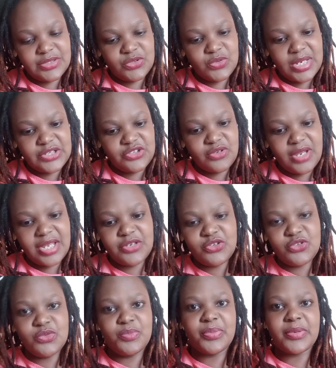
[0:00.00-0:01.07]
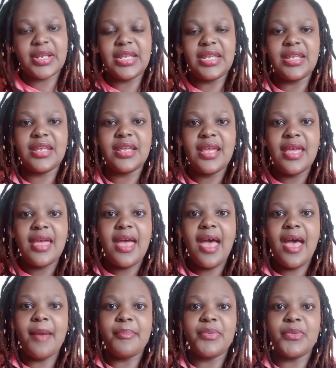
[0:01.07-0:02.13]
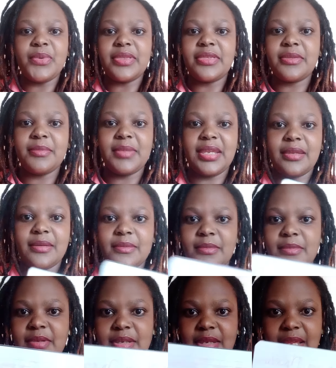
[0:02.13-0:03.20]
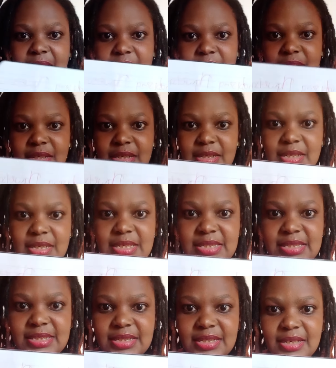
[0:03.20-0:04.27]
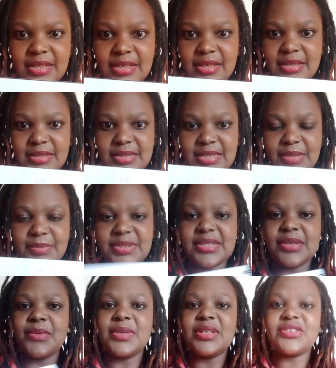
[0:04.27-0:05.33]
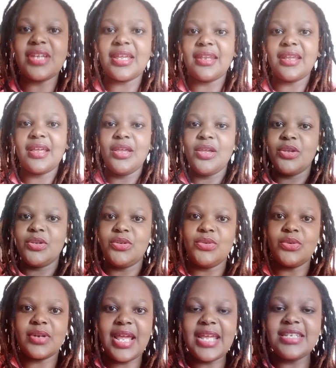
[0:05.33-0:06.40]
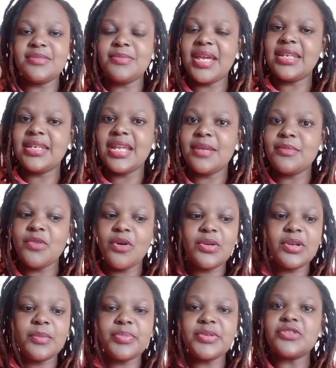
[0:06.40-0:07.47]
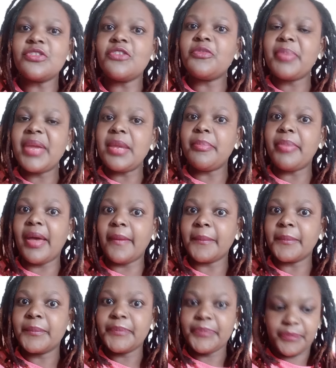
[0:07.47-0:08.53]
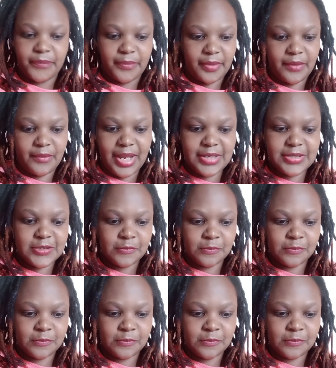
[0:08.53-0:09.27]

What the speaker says: You are trying to break up with me. Yeah, it is Ntabisengwe Chana. You write my name on a piece of paper, right?